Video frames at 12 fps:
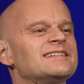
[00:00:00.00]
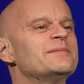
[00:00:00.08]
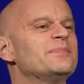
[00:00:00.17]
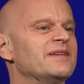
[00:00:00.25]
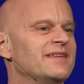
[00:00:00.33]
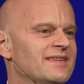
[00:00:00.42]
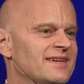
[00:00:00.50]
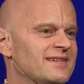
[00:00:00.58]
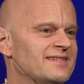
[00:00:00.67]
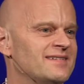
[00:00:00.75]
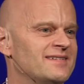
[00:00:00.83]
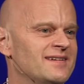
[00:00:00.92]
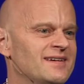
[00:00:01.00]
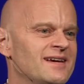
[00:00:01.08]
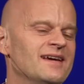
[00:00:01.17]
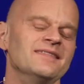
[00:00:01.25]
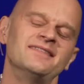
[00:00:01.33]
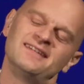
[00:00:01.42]
simply this.
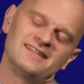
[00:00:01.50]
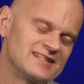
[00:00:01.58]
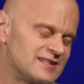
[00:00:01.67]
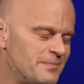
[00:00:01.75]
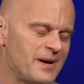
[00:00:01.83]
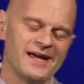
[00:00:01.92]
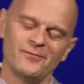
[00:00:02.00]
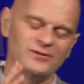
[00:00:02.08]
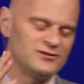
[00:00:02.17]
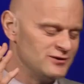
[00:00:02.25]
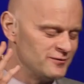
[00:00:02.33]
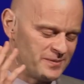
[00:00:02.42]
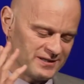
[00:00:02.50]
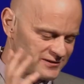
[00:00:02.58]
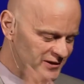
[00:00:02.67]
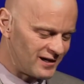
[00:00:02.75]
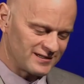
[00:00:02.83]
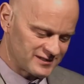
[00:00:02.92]
That despite what you've been
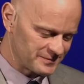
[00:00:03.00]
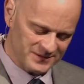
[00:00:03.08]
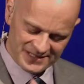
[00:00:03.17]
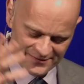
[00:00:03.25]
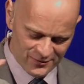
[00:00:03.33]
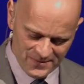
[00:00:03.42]
taught to believe,